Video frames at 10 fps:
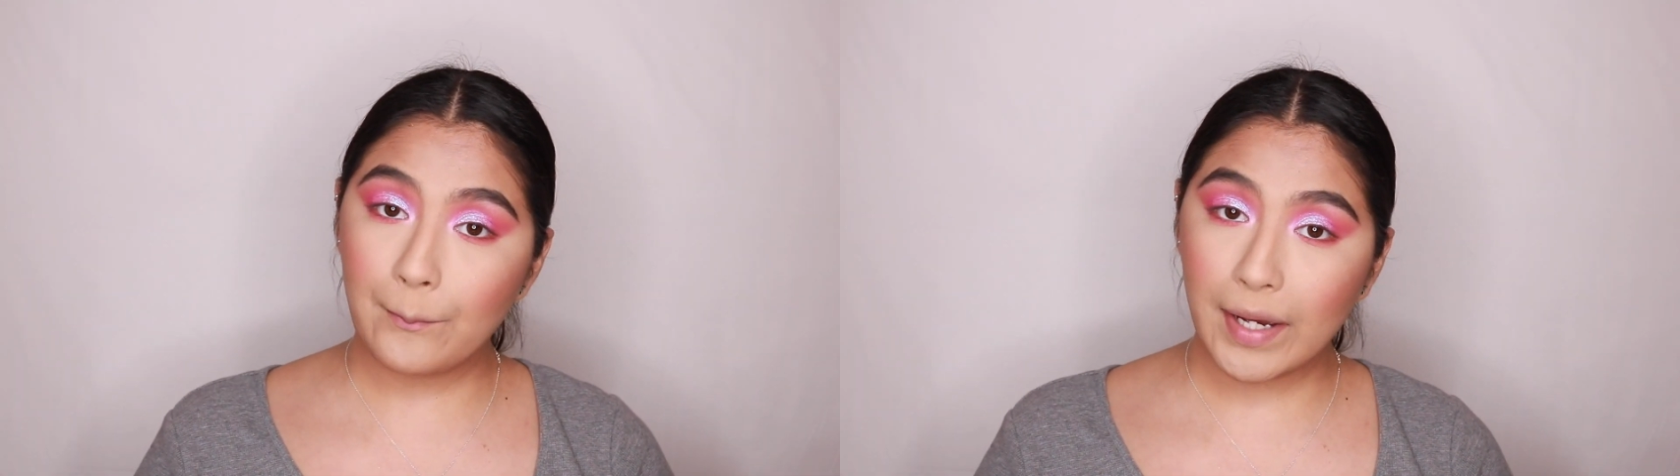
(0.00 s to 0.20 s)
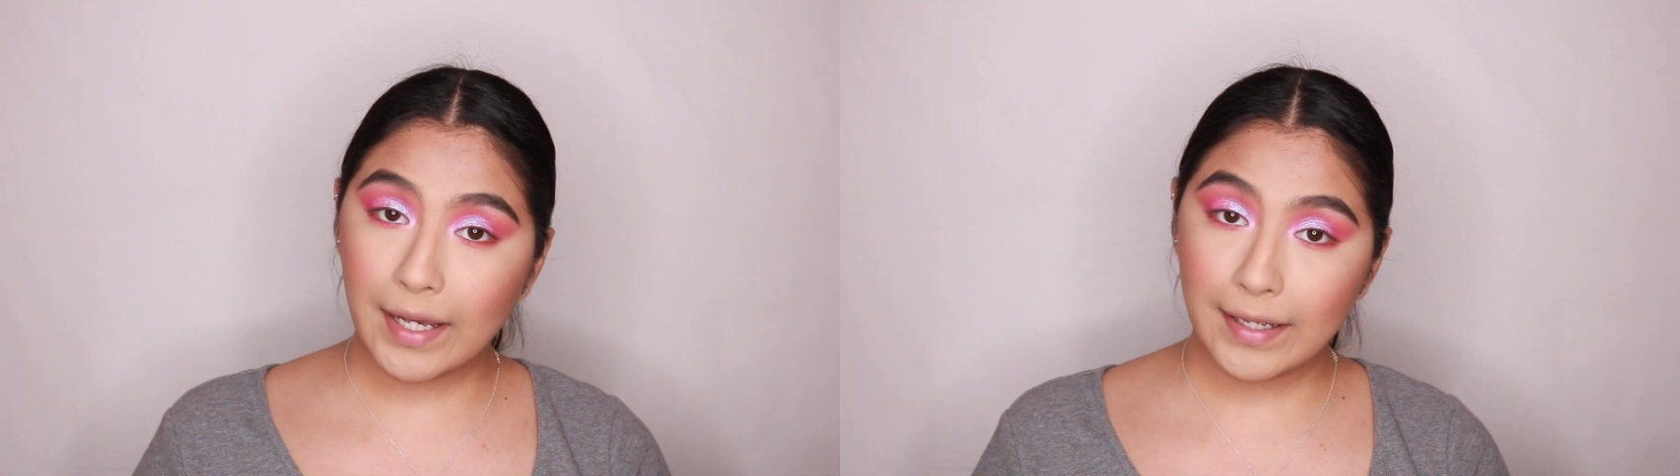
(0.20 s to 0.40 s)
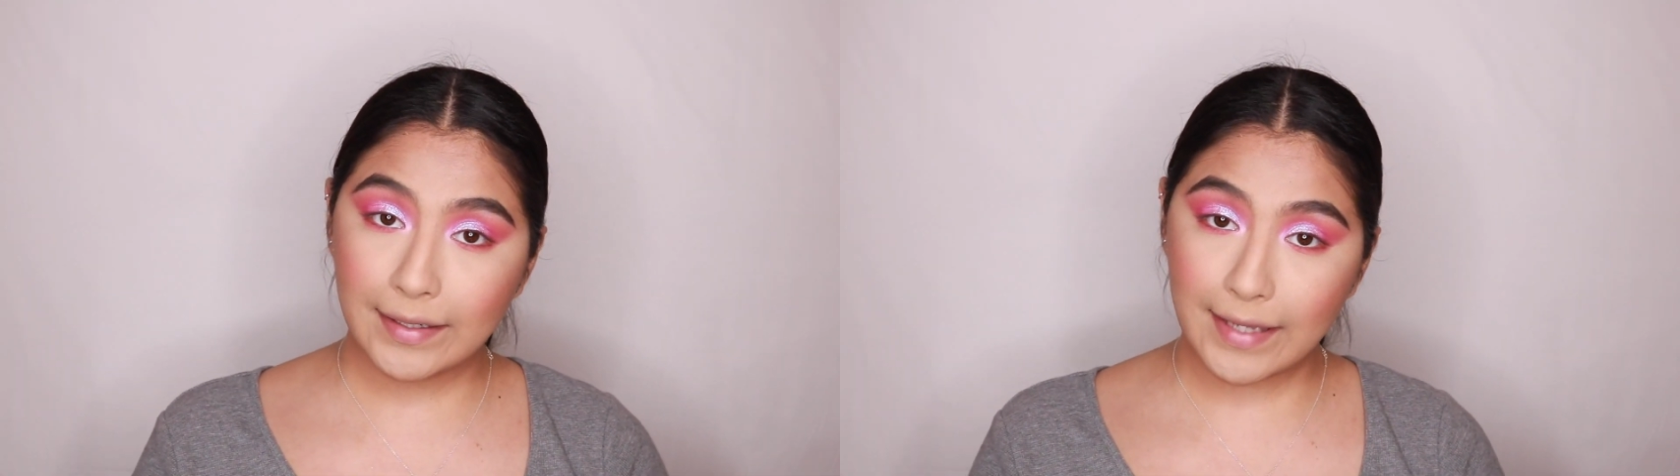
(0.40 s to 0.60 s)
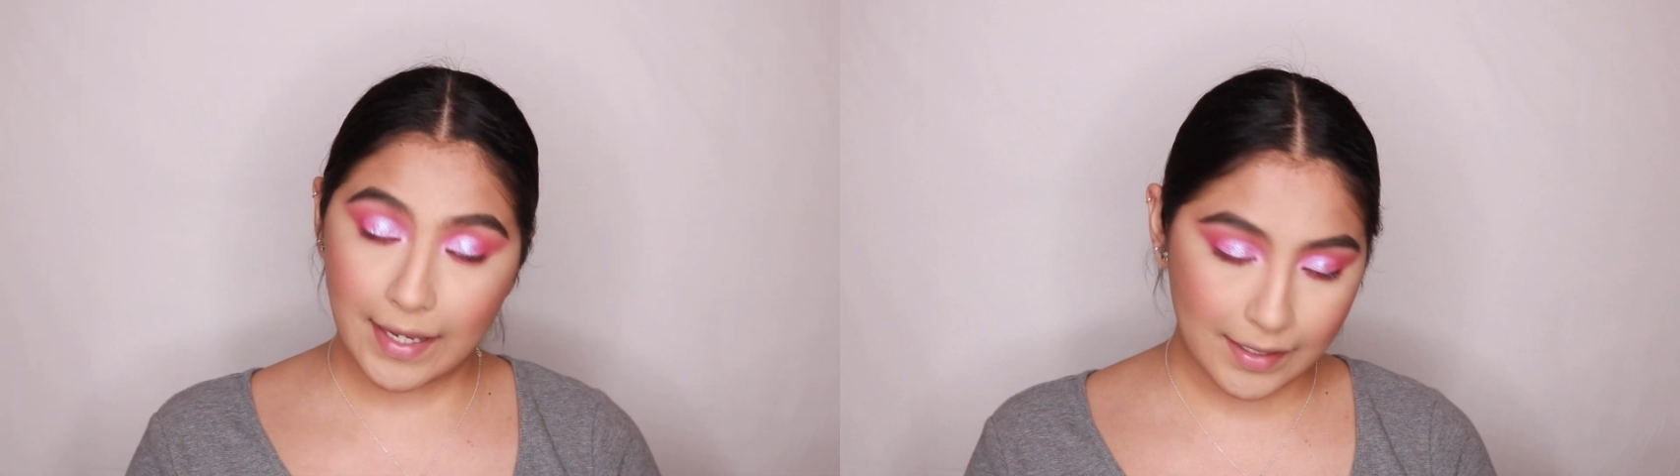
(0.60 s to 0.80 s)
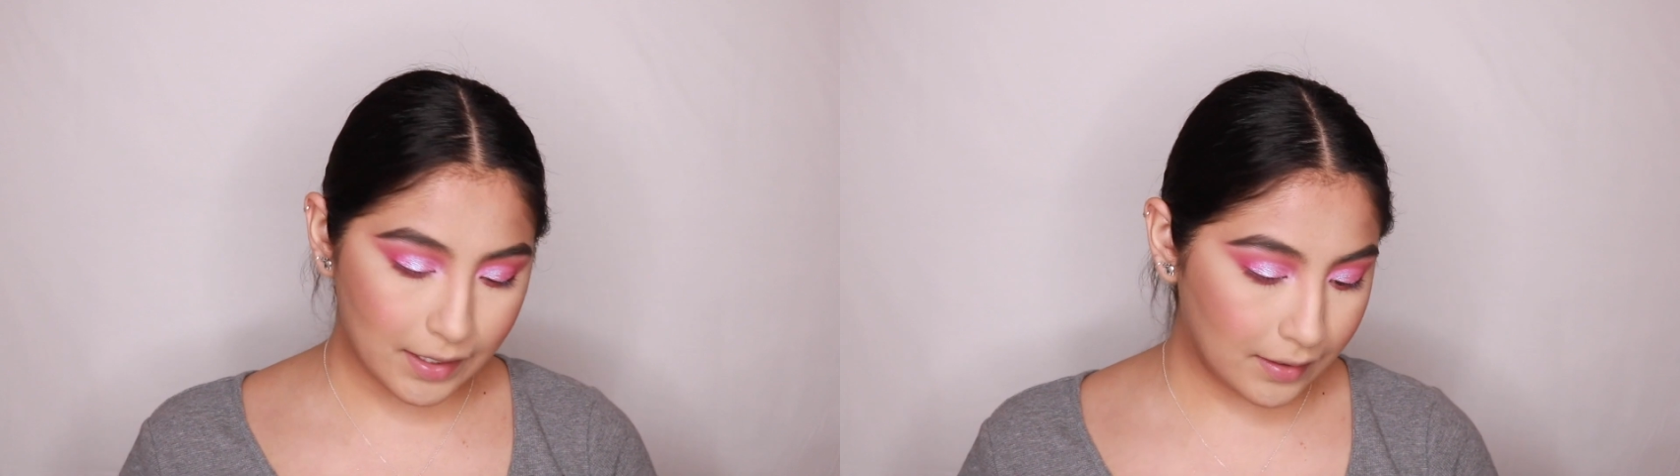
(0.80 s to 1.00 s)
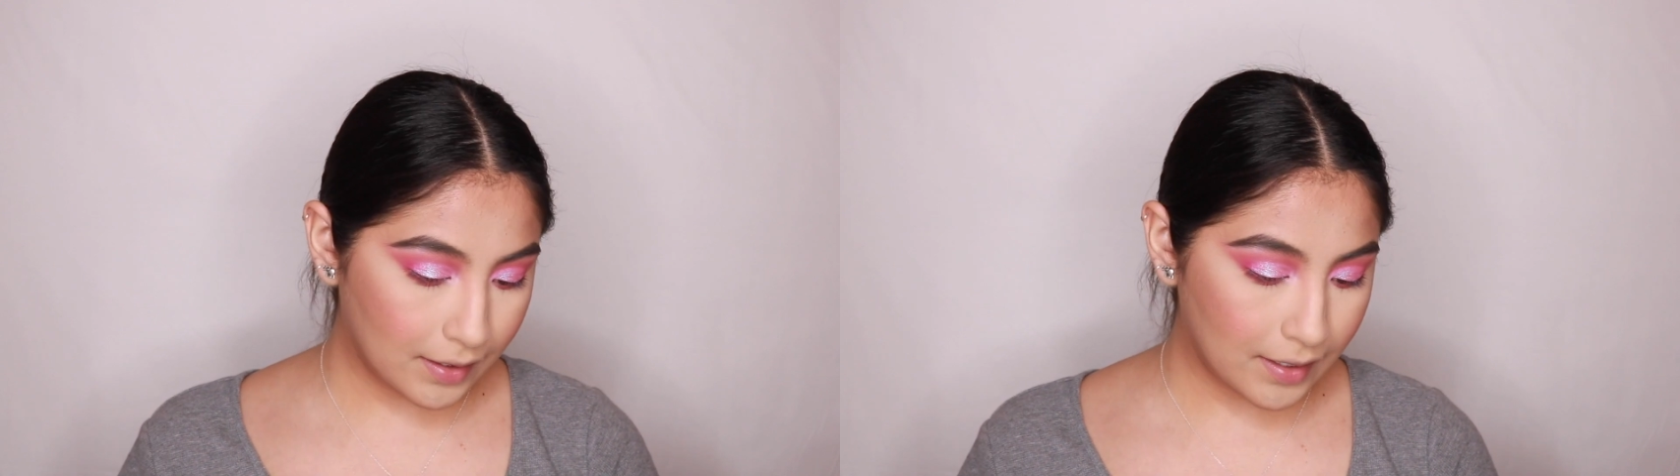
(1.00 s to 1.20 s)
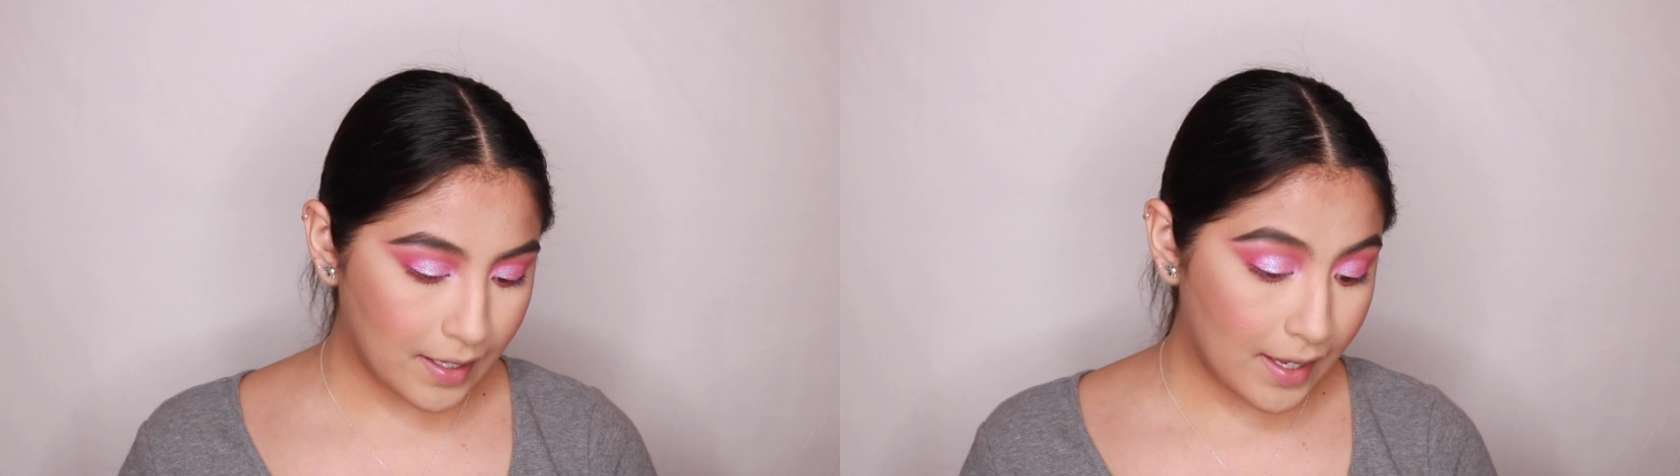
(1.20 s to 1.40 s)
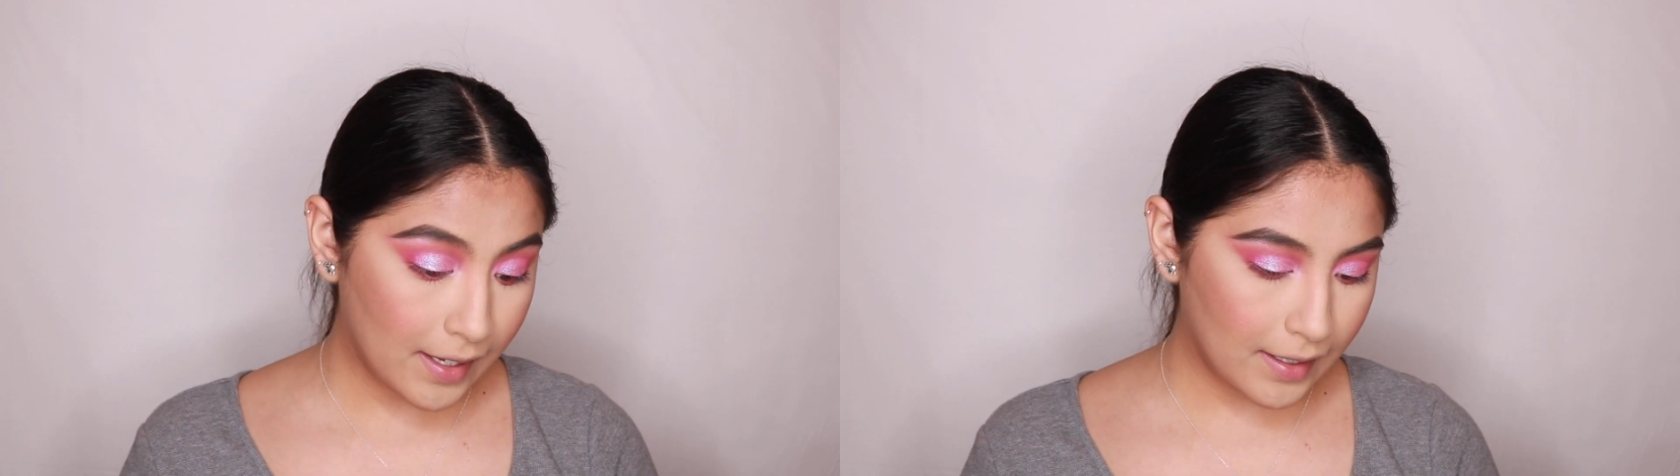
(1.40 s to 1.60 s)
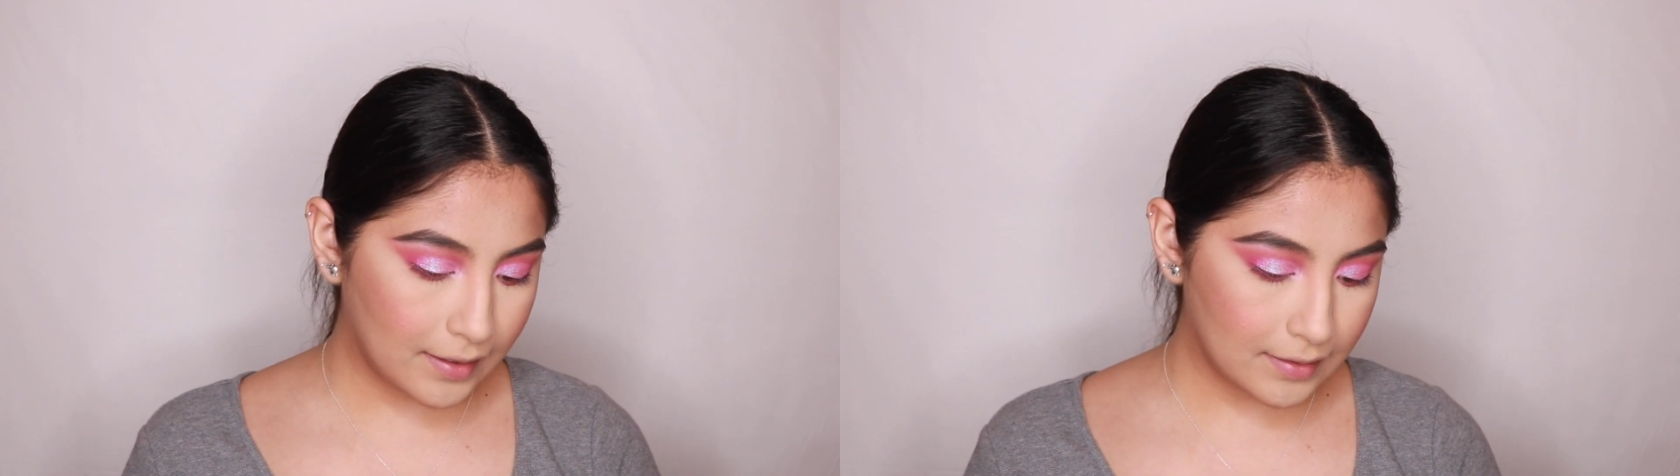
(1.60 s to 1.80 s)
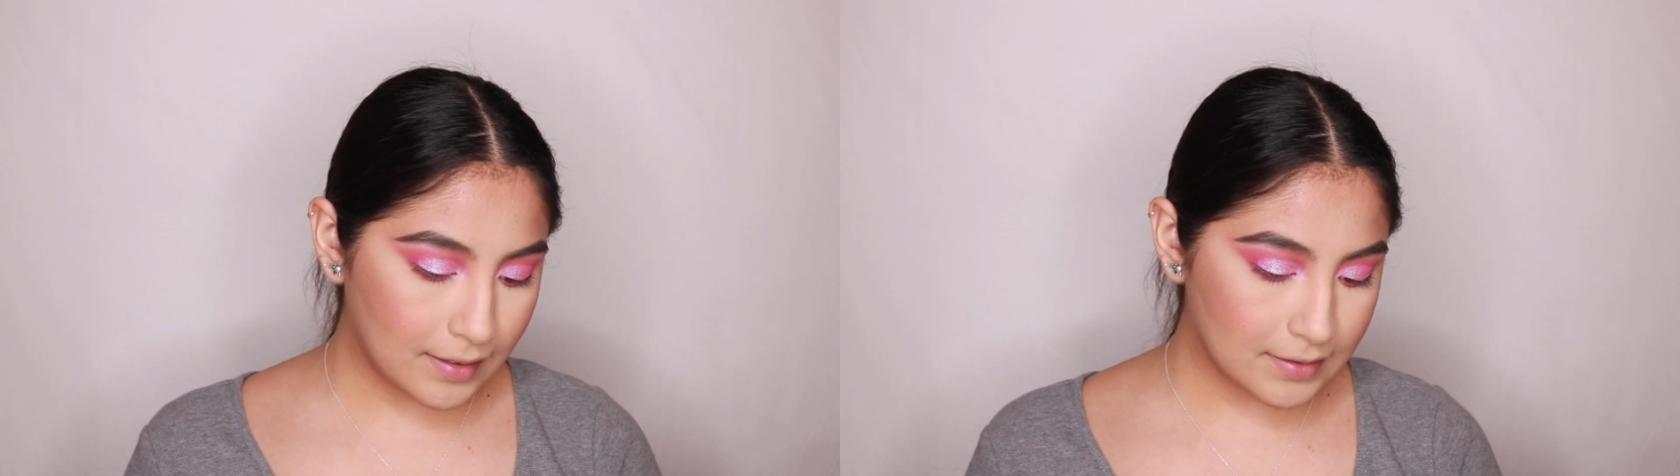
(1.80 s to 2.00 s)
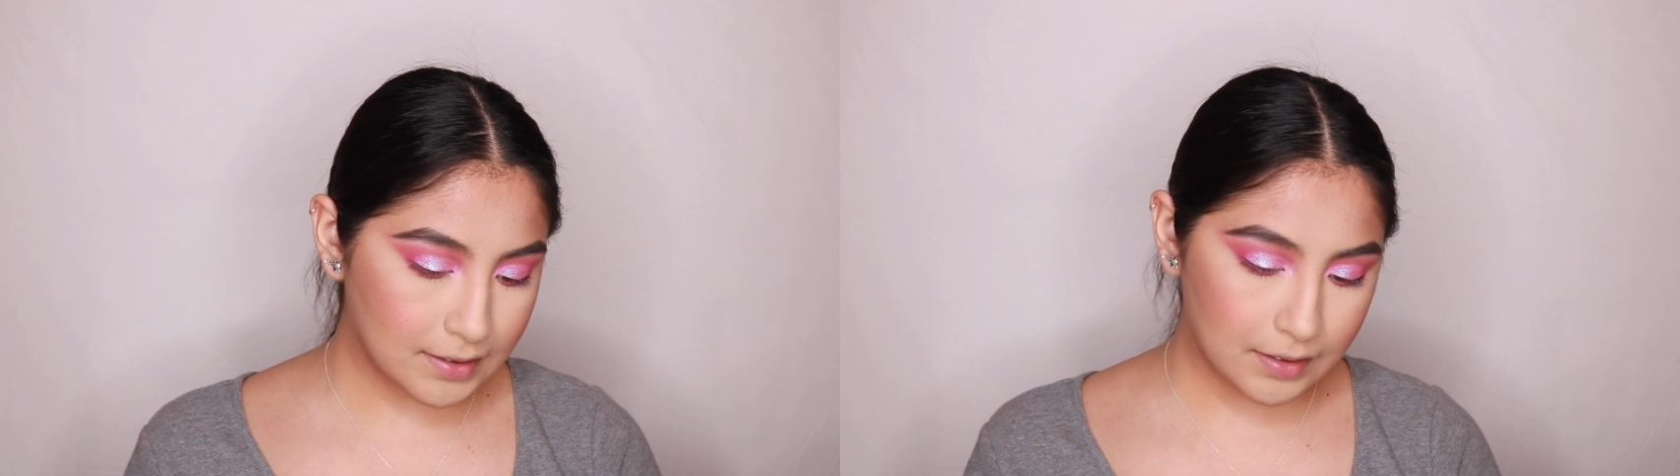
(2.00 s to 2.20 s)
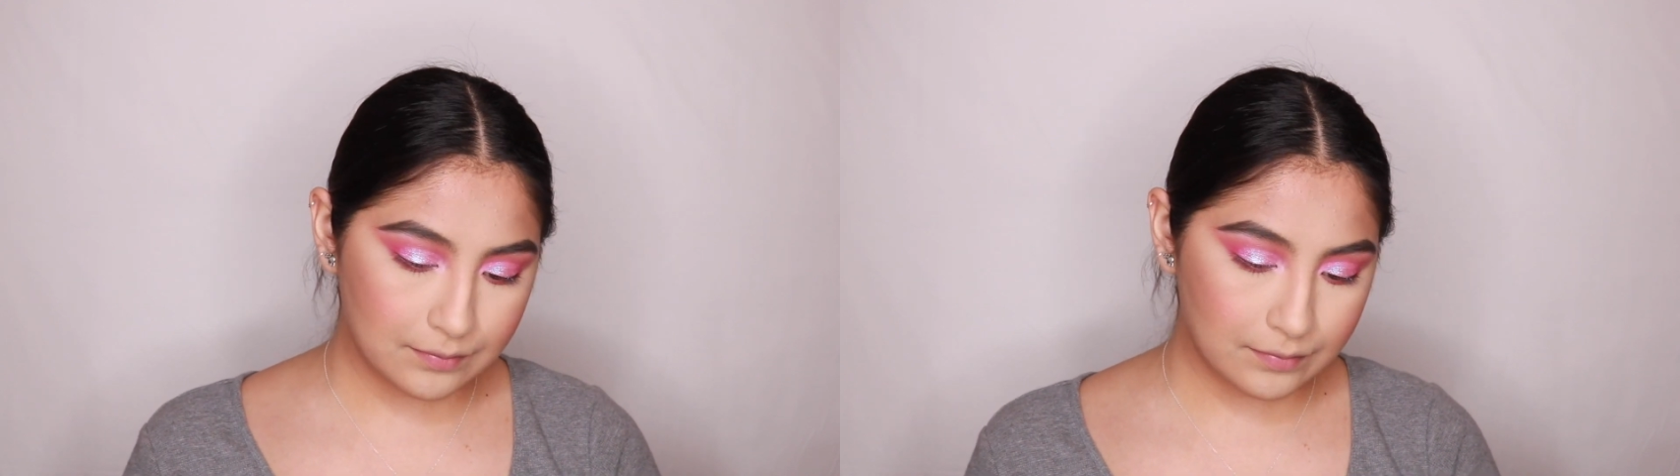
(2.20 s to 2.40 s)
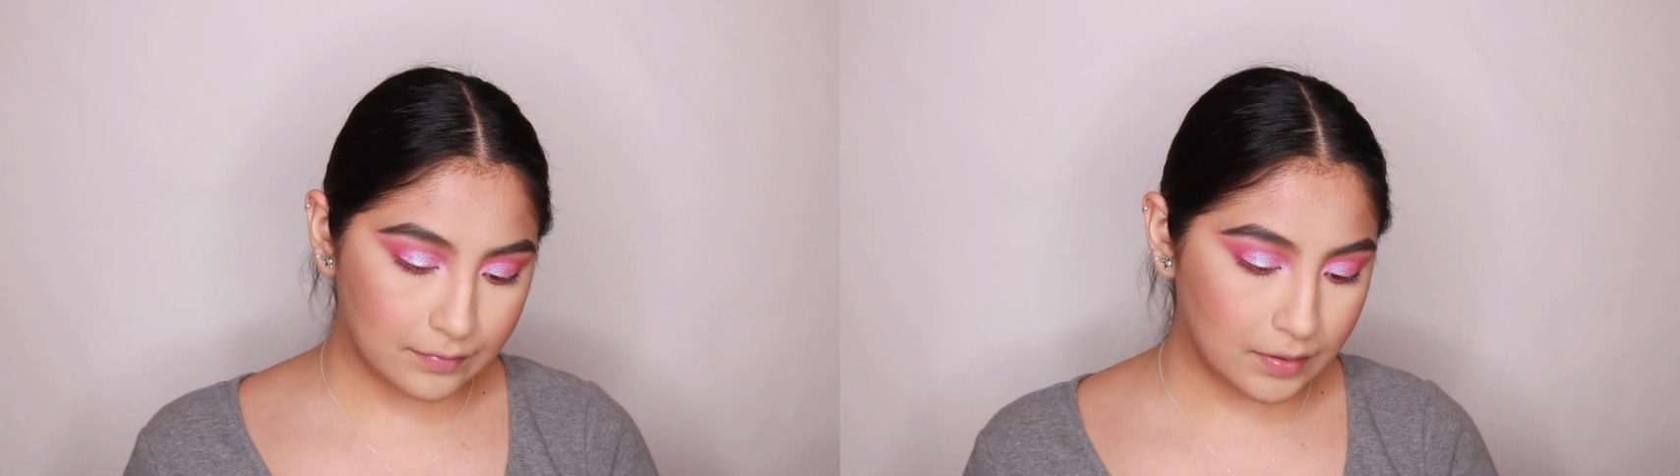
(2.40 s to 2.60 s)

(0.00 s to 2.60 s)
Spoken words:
by Katie and Desi.